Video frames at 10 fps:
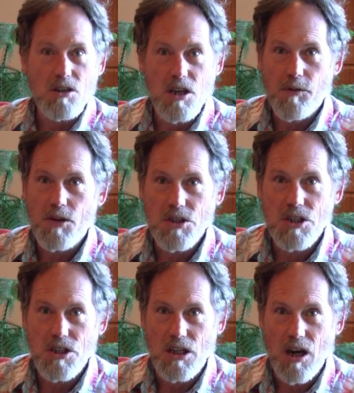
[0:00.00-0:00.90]

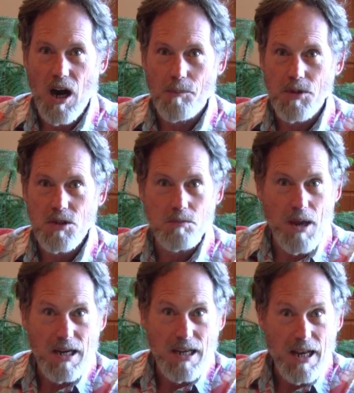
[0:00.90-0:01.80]
differences in compass
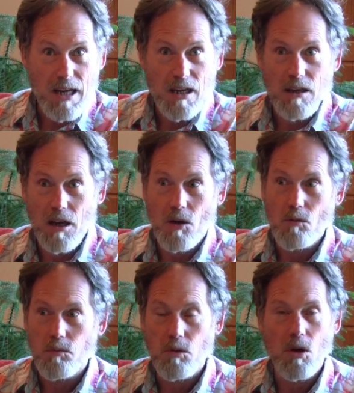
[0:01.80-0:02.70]
magnetic uh,
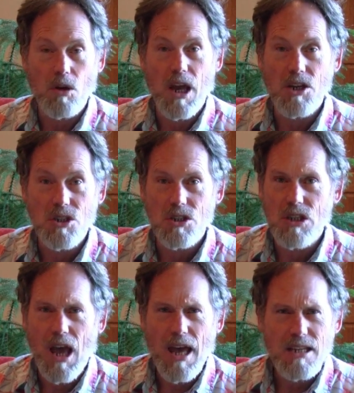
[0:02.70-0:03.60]
locations,